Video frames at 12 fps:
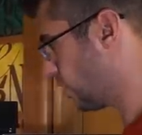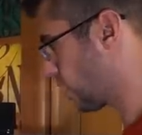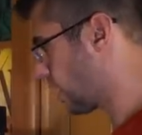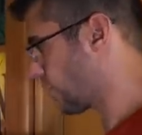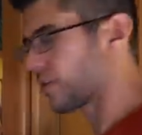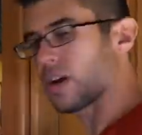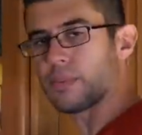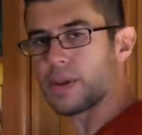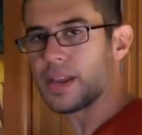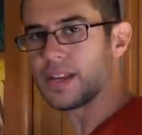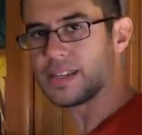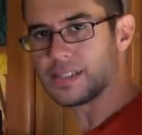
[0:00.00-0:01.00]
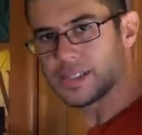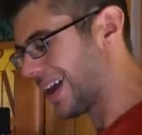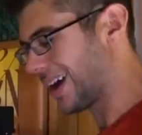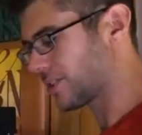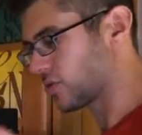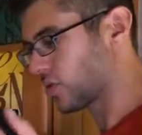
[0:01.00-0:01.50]
they'll cover up any
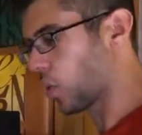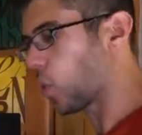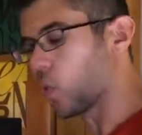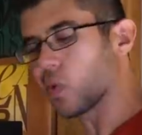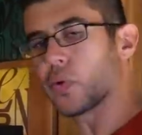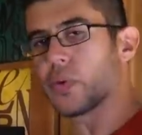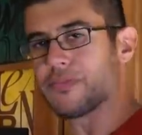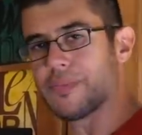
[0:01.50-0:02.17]
extra hole that we've